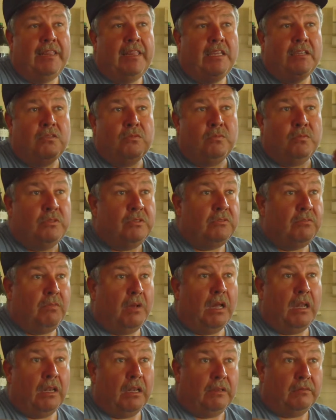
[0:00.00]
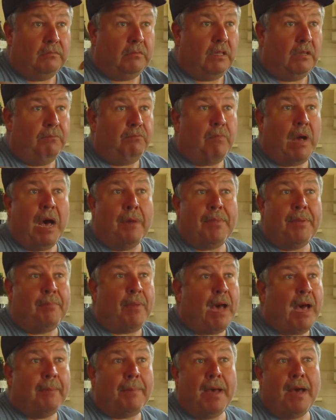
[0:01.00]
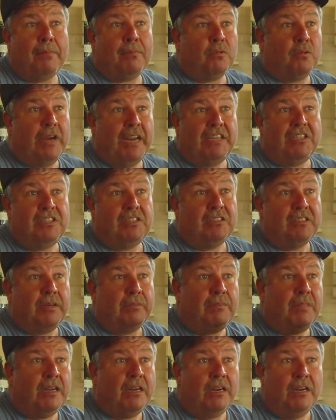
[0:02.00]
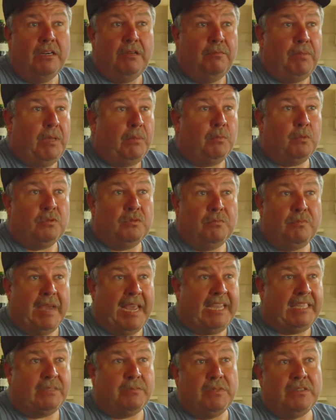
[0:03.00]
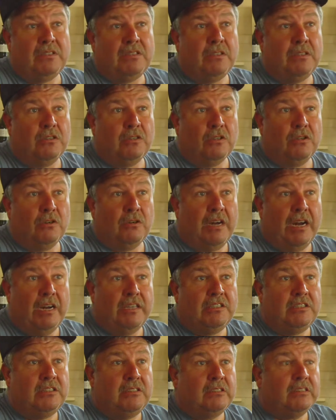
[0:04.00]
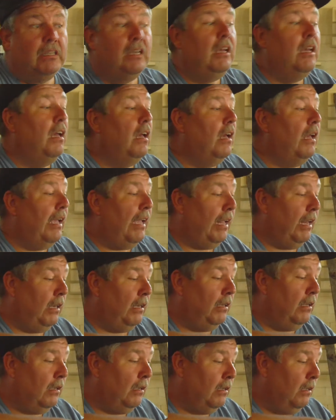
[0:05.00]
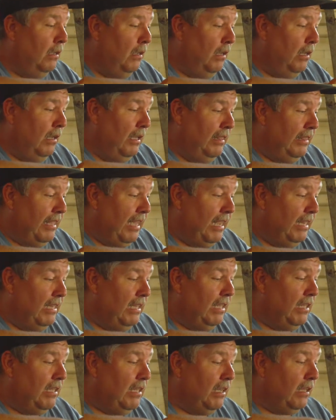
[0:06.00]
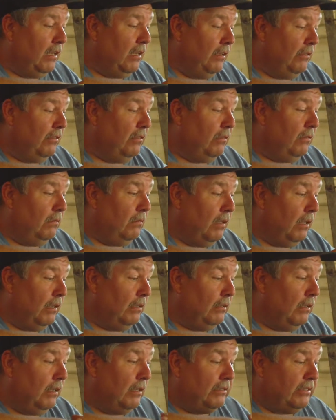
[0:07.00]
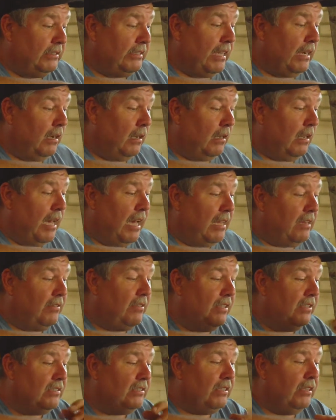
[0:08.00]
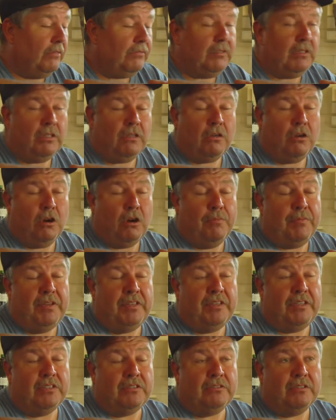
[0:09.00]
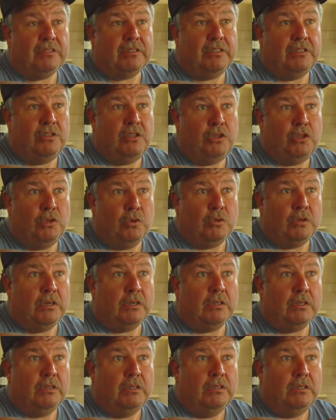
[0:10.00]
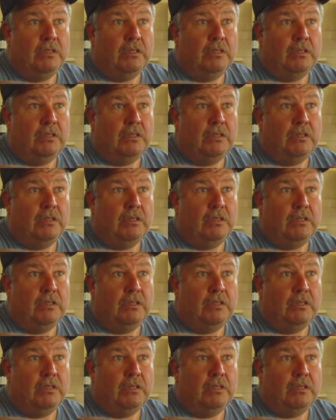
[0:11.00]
This was a mom and pop operations up there in people's basements and their garages, and they did sent a lot of this stuff to the garment district in New York.